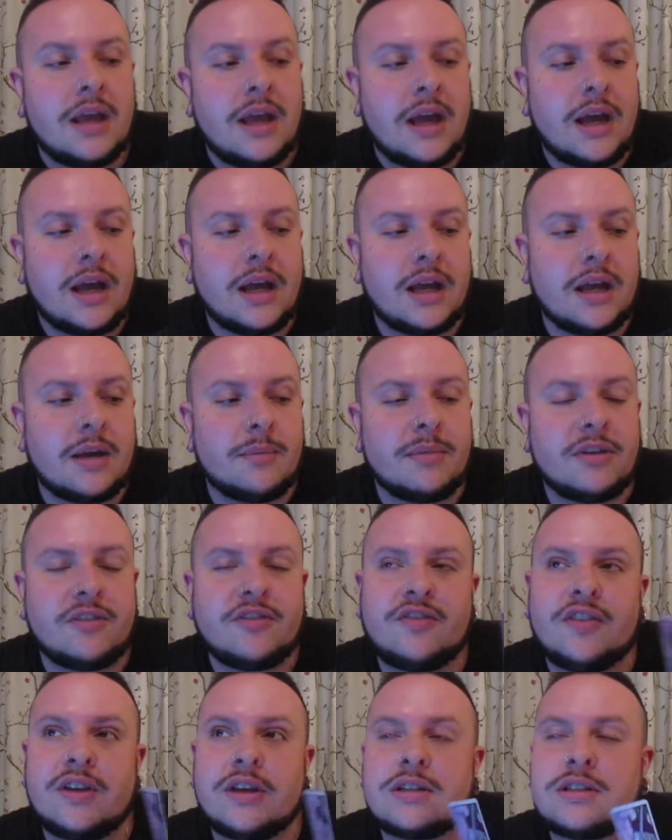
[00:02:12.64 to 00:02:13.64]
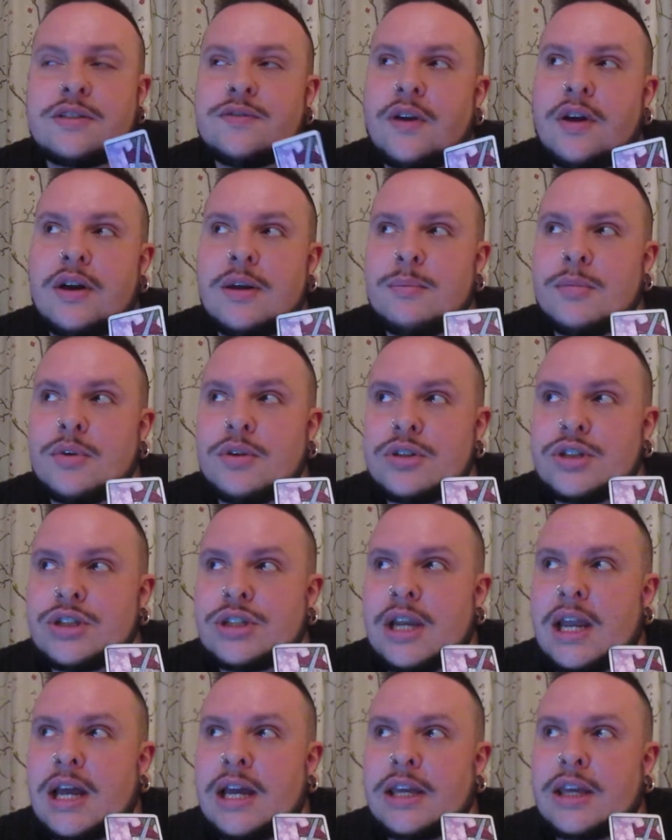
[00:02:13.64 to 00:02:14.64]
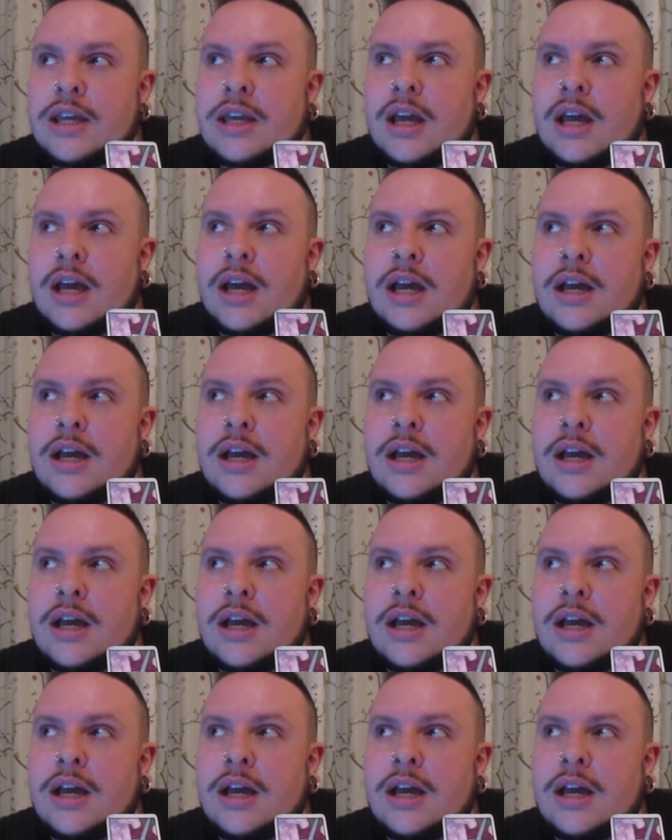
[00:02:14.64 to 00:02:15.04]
It feels very much like